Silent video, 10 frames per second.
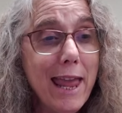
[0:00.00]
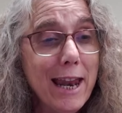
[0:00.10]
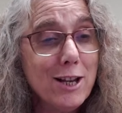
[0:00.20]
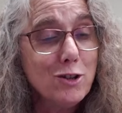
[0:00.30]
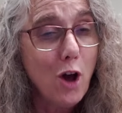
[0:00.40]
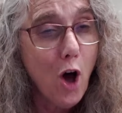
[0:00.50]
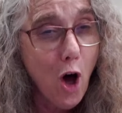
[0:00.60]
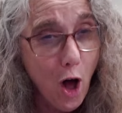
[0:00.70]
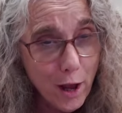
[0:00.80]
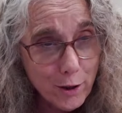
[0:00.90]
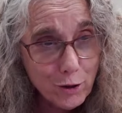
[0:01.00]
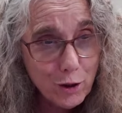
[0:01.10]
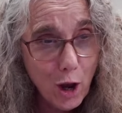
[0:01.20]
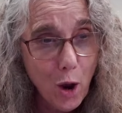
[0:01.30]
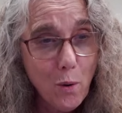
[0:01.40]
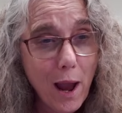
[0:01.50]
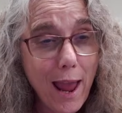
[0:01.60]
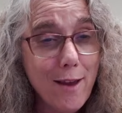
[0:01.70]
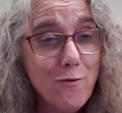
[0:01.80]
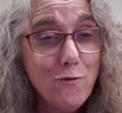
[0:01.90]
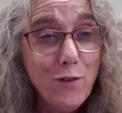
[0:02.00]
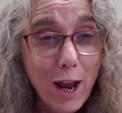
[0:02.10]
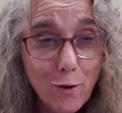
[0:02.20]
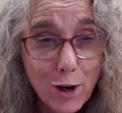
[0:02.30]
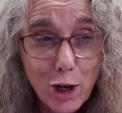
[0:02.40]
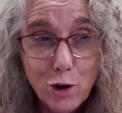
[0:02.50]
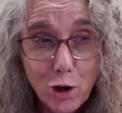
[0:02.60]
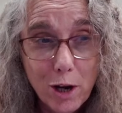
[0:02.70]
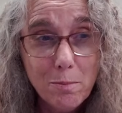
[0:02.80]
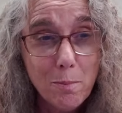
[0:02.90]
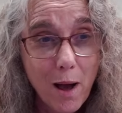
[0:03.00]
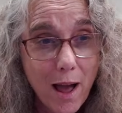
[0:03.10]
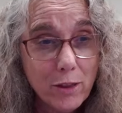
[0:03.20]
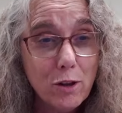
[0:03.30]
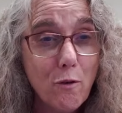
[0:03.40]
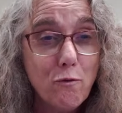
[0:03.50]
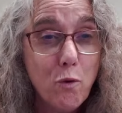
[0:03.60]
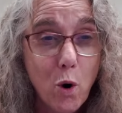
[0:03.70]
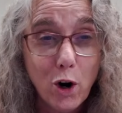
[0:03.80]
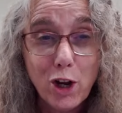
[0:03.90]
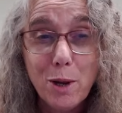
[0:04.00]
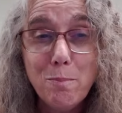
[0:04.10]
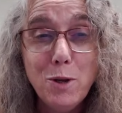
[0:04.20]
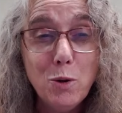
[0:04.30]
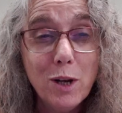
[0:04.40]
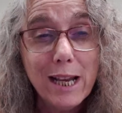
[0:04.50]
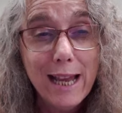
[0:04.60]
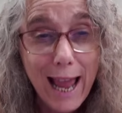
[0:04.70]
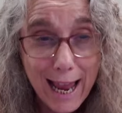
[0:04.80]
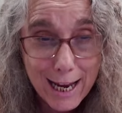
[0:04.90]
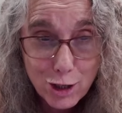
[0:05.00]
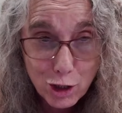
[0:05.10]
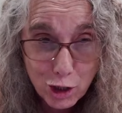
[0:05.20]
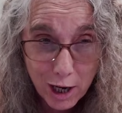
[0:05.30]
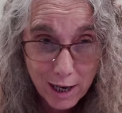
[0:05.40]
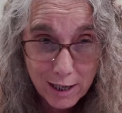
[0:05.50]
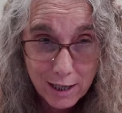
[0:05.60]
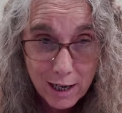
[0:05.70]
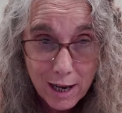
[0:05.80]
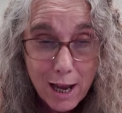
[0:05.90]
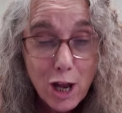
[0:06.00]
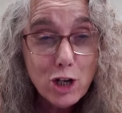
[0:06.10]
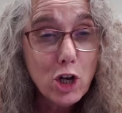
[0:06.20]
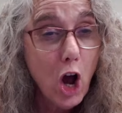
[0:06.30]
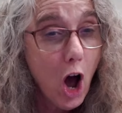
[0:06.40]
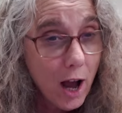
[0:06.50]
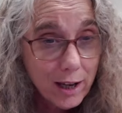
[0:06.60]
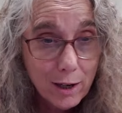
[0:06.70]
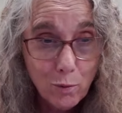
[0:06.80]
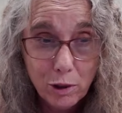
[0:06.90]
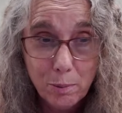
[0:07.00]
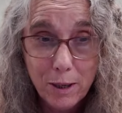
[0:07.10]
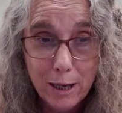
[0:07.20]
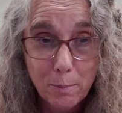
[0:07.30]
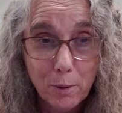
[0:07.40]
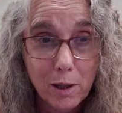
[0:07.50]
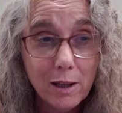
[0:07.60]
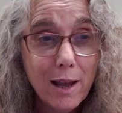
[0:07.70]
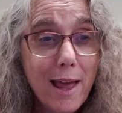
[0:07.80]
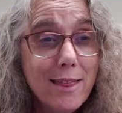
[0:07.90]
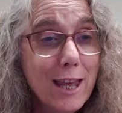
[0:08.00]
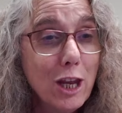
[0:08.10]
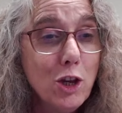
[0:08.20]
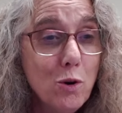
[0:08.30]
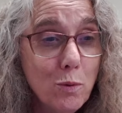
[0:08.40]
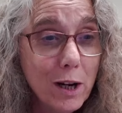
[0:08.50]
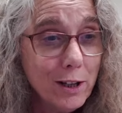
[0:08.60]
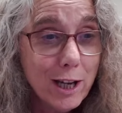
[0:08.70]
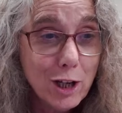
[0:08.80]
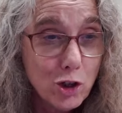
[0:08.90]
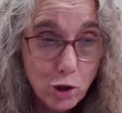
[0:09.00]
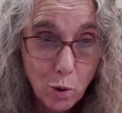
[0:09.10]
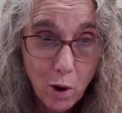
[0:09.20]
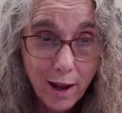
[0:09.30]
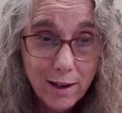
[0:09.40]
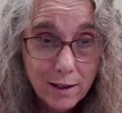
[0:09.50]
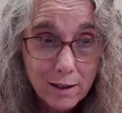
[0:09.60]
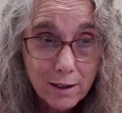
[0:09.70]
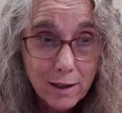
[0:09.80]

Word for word: It is also a very good month for communication, talking with people that you really enjoy,